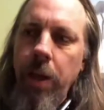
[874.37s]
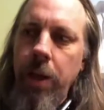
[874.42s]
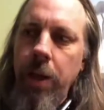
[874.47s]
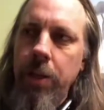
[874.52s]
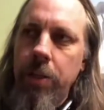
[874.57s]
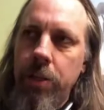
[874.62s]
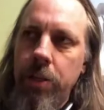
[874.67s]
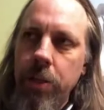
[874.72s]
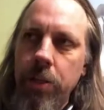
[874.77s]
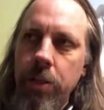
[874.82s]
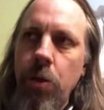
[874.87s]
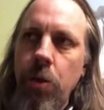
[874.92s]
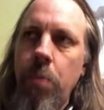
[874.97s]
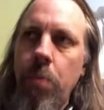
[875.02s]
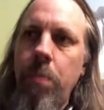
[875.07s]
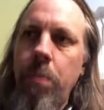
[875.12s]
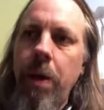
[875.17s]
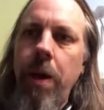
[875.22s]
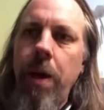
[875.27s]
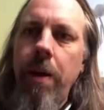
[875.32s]
and
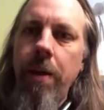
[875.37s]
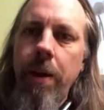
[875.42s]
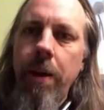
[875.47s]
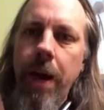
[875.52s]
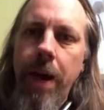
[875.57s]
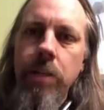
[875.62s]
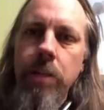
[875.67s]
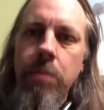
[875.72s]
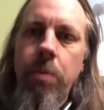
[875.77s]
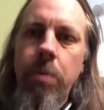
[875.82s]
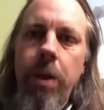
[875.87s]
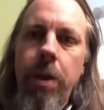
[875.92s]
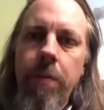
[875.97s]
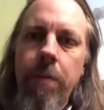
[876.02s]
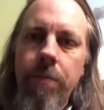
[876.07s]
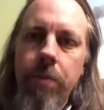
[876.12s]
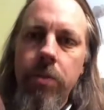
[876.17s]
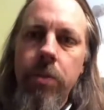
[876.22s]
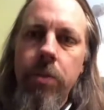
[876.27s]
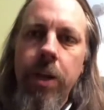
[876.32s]
disobeying God's
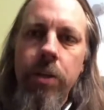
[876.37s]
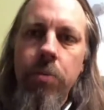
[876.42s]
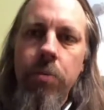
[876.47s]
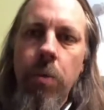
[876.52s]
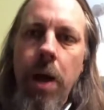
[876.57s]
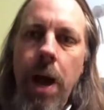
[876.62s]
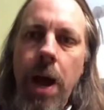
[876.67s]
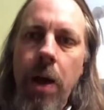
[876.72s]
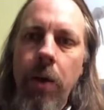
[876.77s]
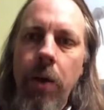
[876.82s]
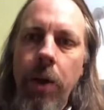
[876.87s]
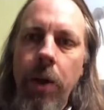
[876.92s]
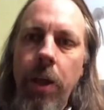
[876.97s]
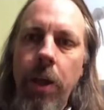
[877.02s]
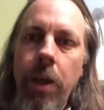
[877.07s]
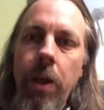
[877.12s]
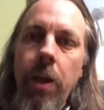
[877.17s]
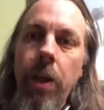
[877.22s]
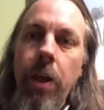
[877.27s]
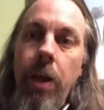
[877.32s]
plan for sexuality,